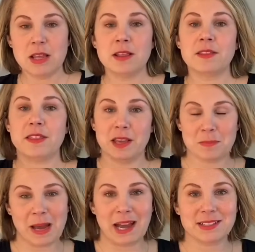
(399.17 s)
Think
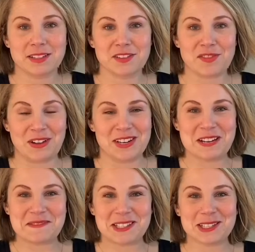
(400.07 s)
back to the founding of
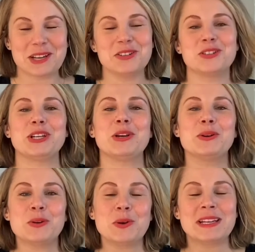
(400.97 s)
this country. Who
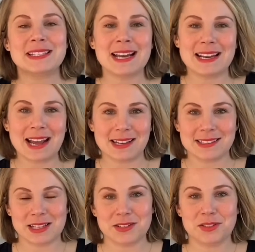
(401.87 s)
has had
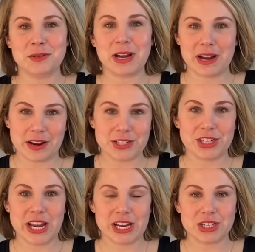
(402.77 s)
access to higher
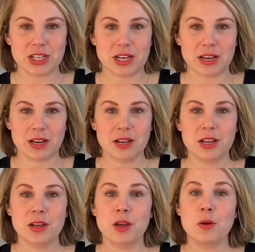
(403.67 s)
education?
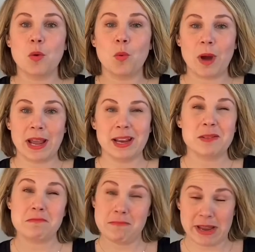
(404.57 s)
White
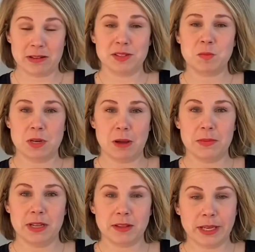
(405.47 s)
males
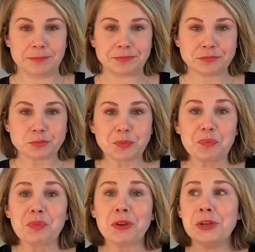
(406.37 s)
predominantly.
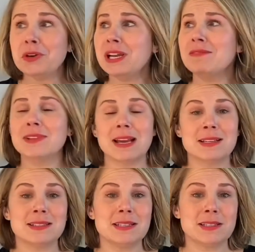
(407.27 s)
You can have
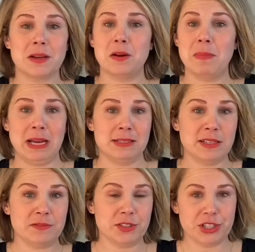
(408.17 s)
legacies that go back several
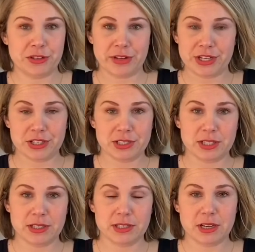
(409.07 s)
generations in
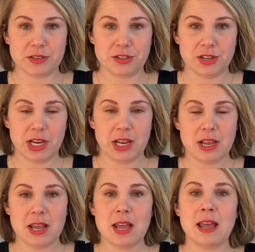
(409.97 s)
this country.
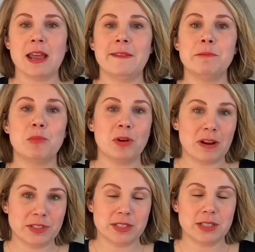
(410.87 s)
And more often
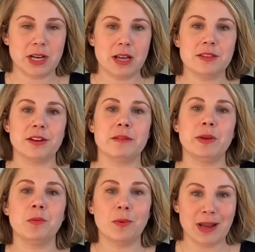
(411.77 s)
than not, they're going to be
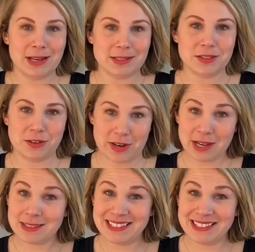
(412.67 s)
white, correct?